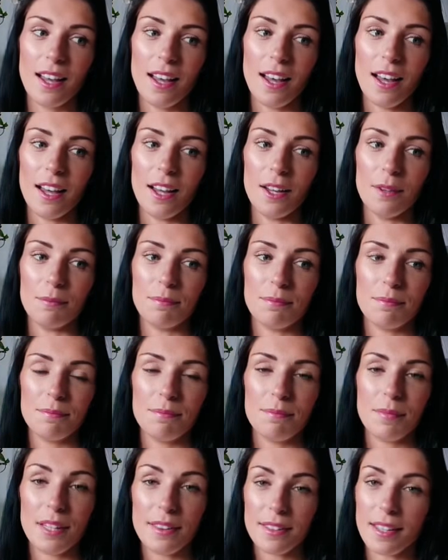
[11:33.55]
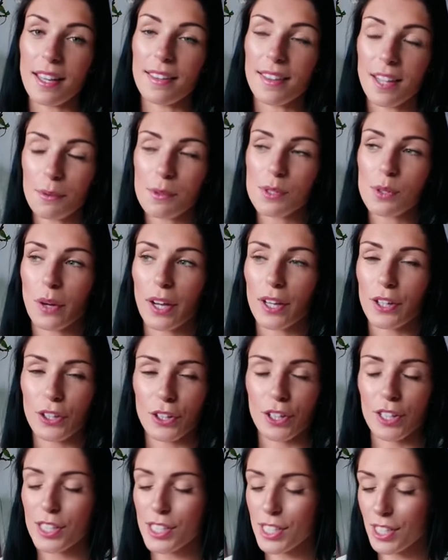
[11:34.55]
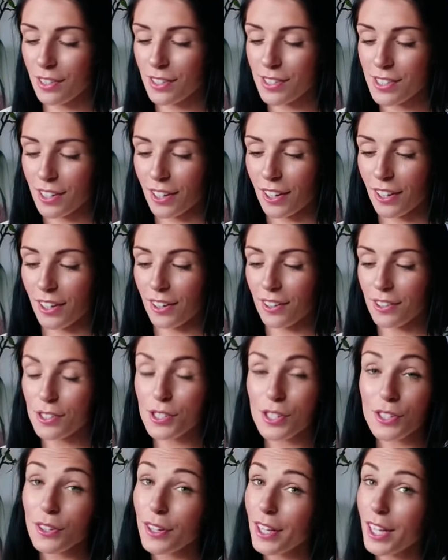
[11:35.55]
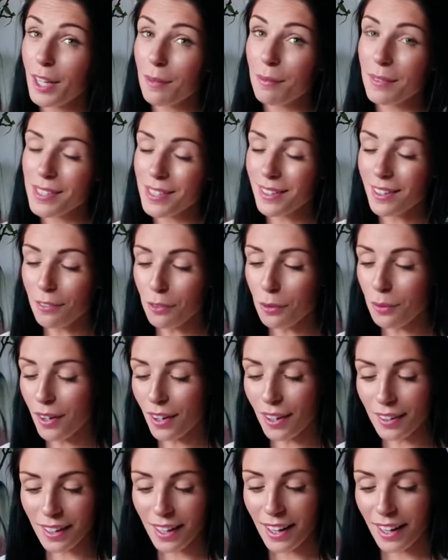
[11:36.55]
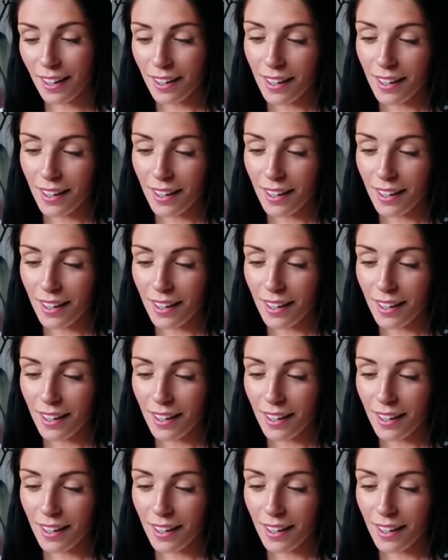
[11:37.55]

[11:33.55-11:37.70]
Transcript: But yeah, that was quite good. So Scream is another one.